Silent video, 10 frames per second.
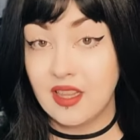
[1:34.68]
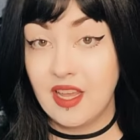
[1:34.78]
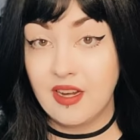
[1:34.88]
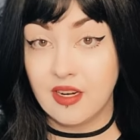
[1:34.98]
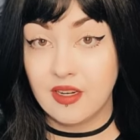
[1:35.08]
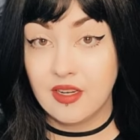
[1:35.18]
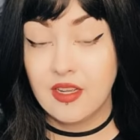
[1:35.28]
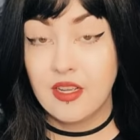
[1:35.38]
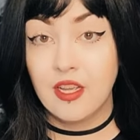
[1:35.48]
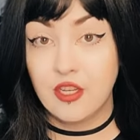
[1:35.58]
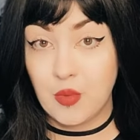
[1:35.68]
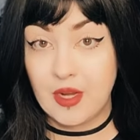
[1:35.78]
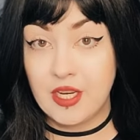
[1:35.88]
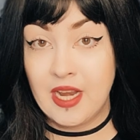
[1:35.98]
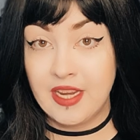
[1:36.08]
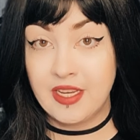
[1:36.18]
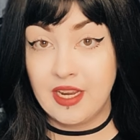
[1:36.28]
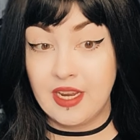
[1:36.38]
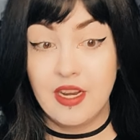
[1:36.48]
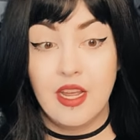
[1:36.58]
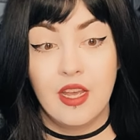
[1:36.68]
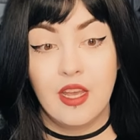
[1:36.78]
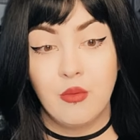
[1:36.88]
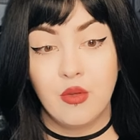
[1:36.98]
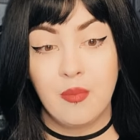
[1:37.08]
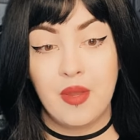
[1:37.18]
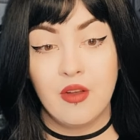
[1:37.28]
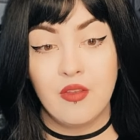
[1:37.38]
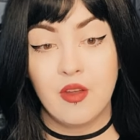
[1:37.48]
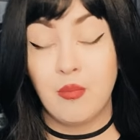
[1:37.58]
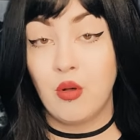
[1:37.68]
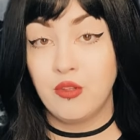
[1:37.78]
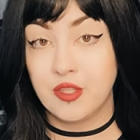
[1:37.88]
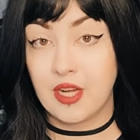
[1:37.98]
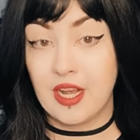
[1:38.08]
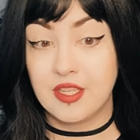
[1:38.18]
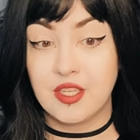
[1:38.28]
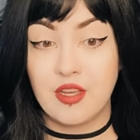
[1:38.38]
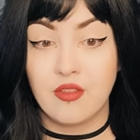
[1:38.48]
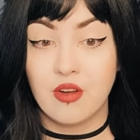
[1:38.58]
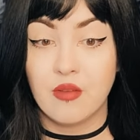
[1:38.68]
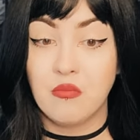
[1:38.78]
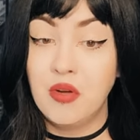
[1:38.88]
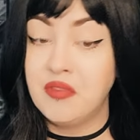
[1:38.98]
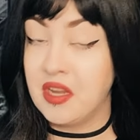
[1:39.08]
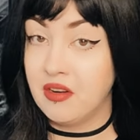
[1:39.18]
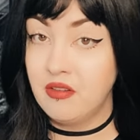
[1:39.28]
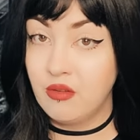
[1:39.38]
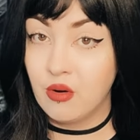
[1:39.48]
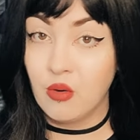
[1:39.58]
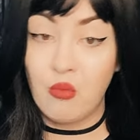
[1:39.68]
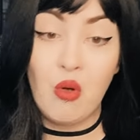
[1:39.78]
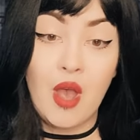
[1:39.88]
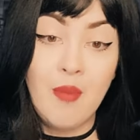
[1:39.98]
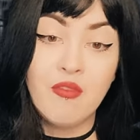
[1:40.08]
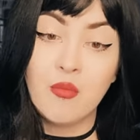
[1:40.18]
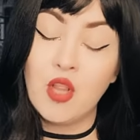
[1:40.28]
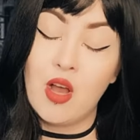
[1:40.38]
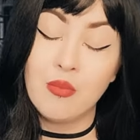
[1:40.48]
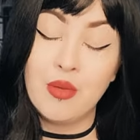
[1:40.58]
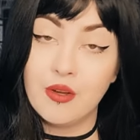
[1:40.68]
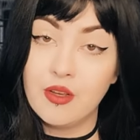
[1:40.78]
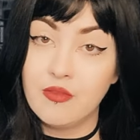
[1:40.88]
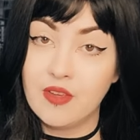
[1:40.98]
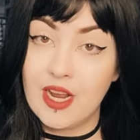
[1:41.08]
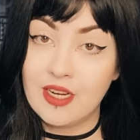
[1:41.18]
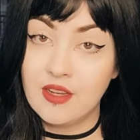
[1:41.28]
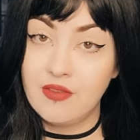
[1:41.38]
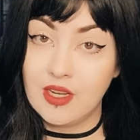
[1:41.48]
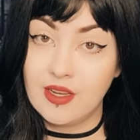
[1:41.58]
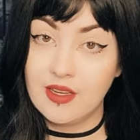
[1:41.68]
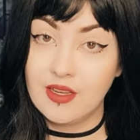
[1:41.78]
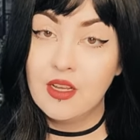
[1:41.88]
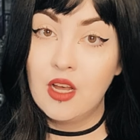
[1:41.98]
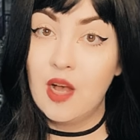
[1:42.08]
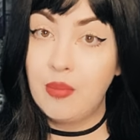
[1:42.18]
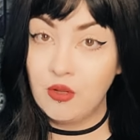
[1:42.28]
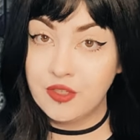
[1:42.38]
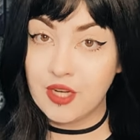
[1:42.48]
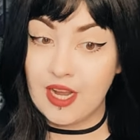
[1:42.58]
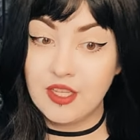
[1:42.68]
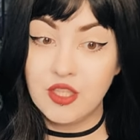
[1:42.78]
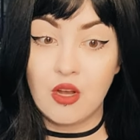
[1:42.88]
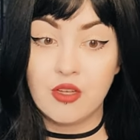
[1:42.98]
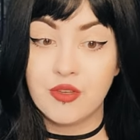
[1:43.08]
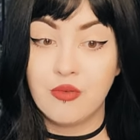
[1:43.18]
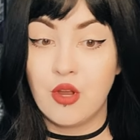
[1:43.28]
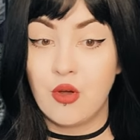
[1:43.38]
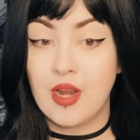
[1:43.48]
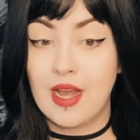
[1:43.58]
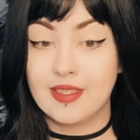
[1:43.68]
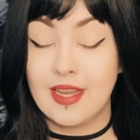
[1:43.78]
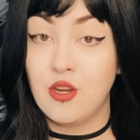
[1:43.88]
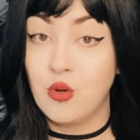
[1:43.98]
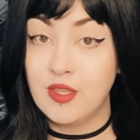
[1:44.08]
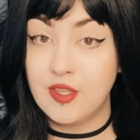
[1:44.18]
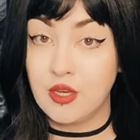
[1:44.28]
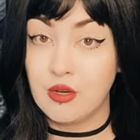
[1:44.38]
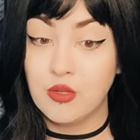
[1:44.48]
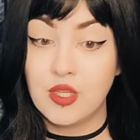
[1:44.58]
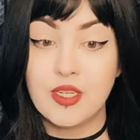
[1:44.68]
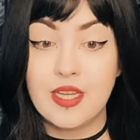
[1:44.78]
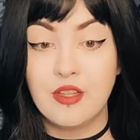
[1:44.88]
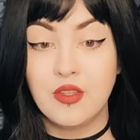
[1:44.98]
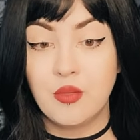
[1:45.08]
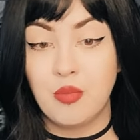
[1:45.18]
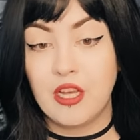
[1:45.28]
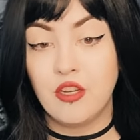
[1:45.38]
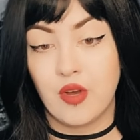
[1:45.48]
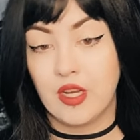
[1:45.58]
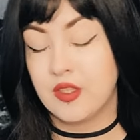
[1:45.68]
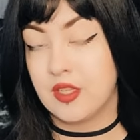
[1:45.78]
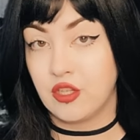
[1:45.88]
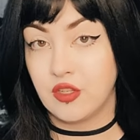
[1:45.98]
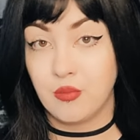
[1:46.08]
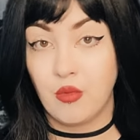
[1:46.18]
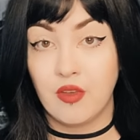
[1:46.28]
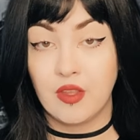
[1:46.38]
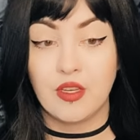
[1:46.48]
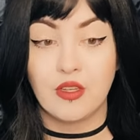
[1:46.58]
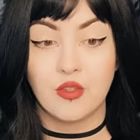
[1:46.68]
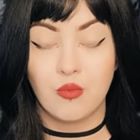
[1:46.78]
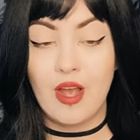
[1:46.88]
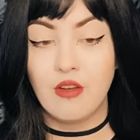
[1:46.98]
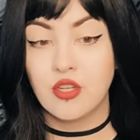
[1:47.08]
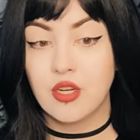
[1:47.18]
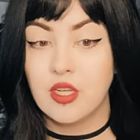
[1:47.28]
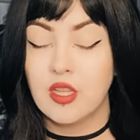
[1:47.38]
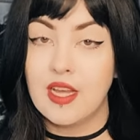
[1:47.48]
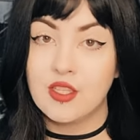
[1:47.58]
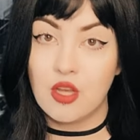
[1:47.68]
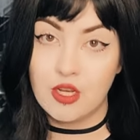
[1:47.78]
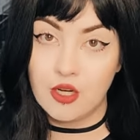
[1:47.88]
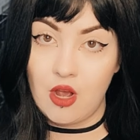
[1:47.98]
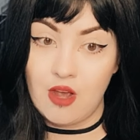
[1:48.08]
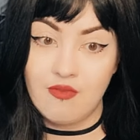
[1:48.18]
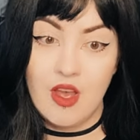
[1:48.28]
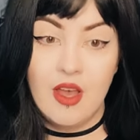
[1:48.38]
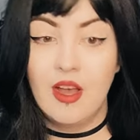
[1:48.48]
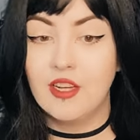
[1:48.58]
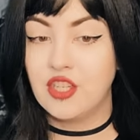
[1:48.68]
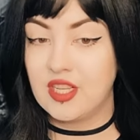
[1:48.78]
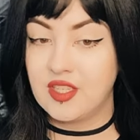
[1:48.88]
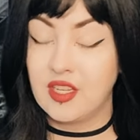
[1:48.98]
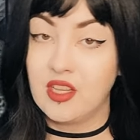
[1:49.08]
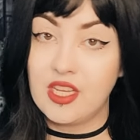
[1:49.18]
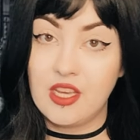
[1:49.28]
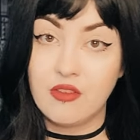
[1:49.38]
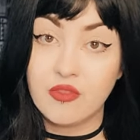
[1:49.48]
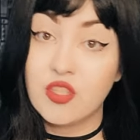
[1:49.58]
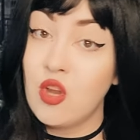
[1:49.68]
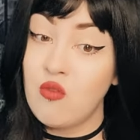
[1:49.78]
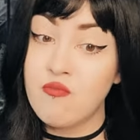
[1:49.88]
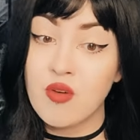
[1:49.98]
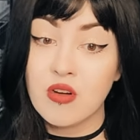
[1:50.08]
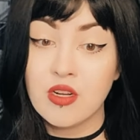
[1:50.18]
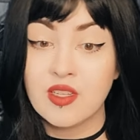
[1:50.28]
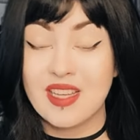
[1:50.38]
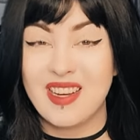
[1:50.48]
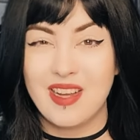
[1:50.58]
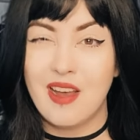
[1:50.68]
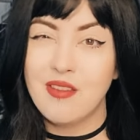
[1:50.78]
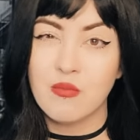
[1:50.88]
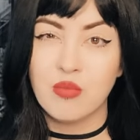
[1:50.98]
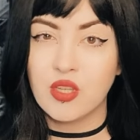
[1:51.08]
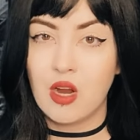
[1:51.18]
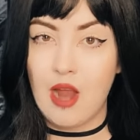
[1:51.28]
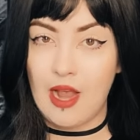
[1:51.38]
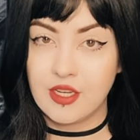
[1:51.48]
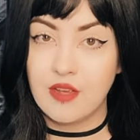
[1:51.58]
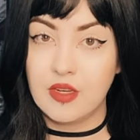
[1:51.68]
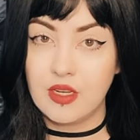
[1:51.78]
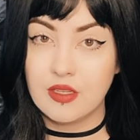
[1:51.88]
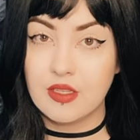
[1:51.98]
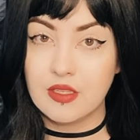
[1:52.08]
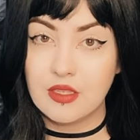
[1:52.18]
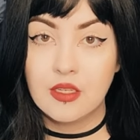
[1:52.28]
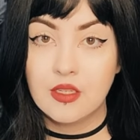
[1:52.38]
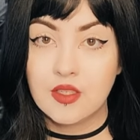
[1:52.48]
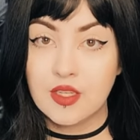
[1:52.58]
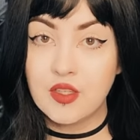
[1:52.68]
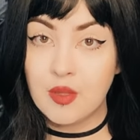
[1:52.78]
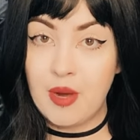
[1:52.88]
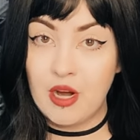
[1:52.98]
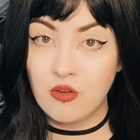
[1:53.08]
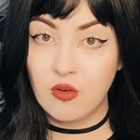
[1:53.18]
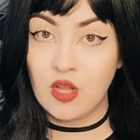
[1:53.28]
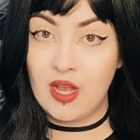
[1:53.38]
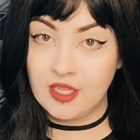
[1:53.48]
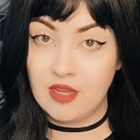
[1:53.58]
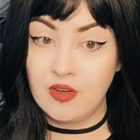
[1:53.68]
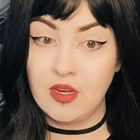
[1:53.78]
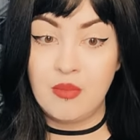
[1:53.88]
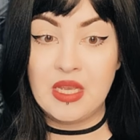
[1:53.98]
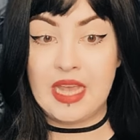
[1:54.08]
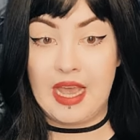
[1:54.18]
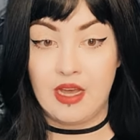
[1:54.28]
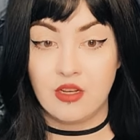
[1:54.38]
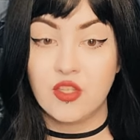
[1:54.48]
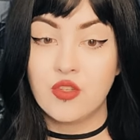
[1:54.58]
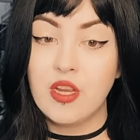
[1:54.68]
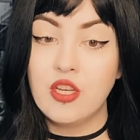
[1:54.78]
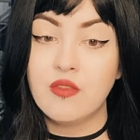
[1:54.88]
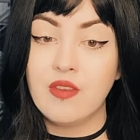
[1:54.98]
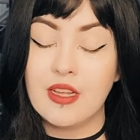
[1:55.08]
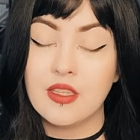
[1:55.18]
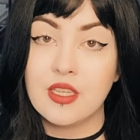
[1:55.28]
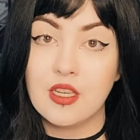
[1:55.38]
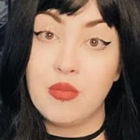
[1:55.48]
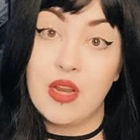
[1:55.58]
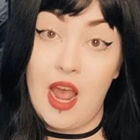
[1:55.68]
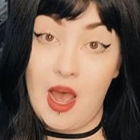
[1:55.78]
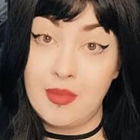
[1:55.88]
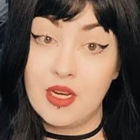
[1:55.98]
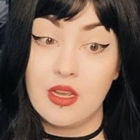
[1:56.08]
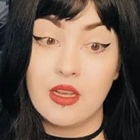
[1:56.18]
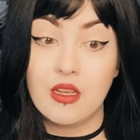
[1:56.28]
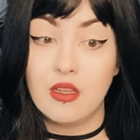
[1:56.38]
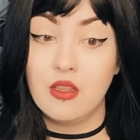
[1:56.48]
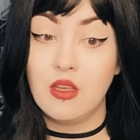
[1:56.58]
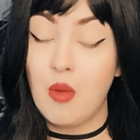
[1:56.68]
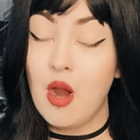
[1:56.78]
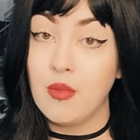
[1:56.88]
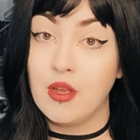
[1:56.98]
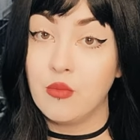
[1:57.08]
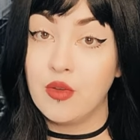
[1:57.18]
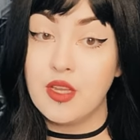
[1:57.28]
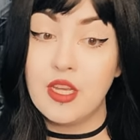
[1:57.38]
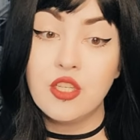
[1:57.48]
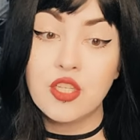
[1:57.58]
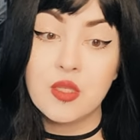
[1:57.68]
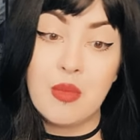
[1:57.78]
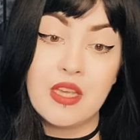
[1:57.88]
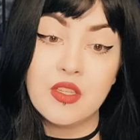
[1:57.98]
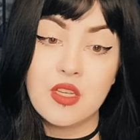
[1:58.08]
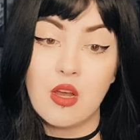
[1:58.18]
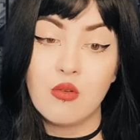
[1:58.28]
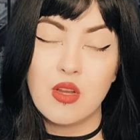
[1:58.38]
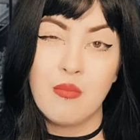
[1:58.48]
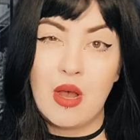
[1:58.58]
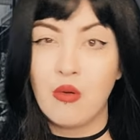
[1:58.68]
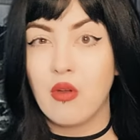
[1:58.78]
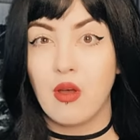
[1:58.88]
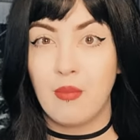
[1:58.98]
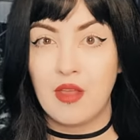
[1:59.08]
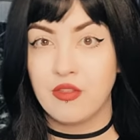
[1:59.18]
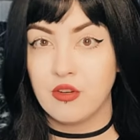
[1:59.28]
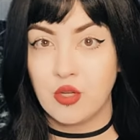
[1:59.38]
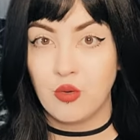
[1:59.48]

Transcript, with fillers: later. In 2019, it would appear that a poltergeist either moved in or woke up from a long period of inactivity. A poltergeist, also known as a noisy ghost, tends to play tricks such as moving things around, turning lights on and off, adjusting the heat of stove burners, and other bizarre activities. Since the paranormal activity began, strange events had been happening in the apartment, with each spaced out about a month or two